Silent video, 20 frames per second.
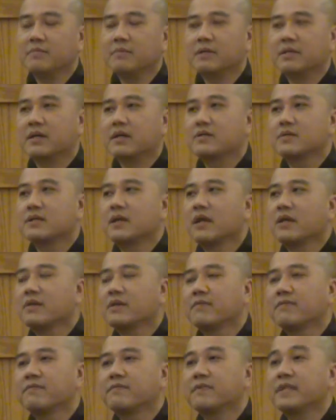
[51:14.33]
Because a
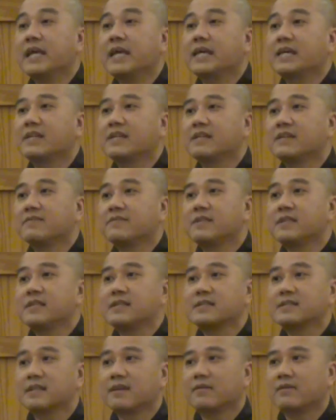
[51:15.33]
lot of negative
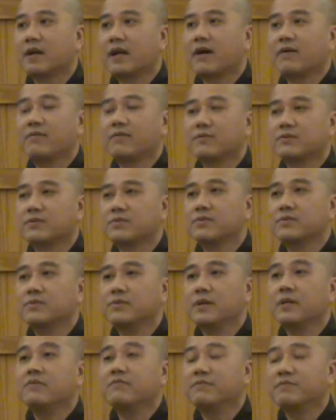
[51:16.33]
things around
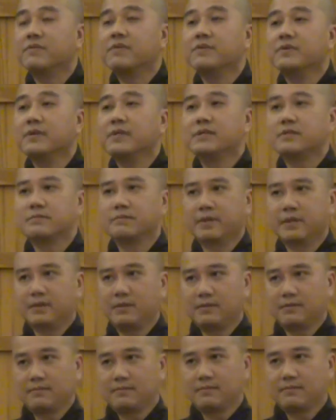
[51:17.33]
to influence
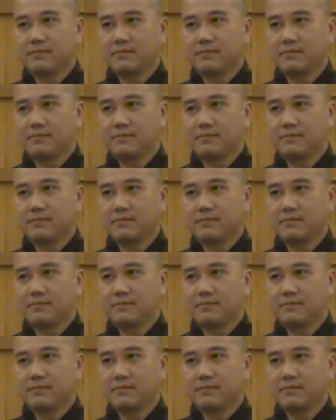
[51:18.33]
me.